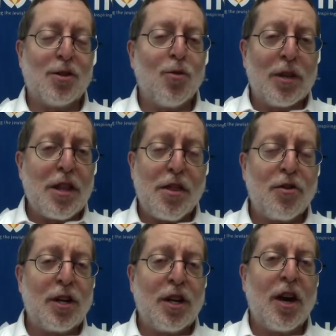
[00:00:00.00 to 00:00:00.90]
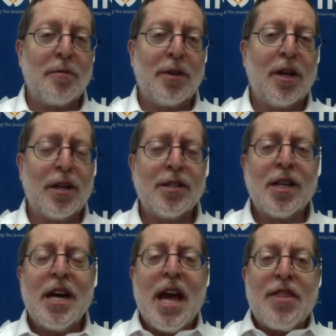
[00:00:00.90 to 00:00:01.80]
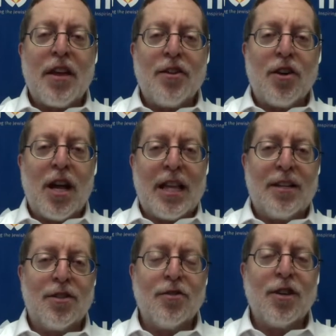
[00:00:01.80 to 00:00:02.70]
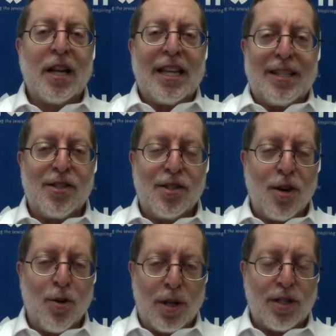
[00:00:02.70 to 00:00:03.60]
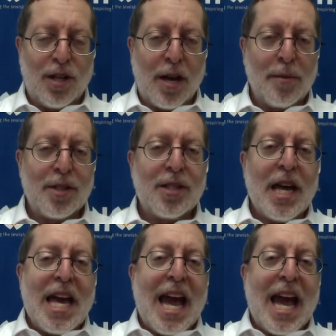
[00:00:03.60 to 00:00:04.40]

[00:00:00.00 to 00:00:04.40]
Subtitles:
It's one of the 39 malachas that you're not allowed to do. You're not allowed to sew on Shabbos.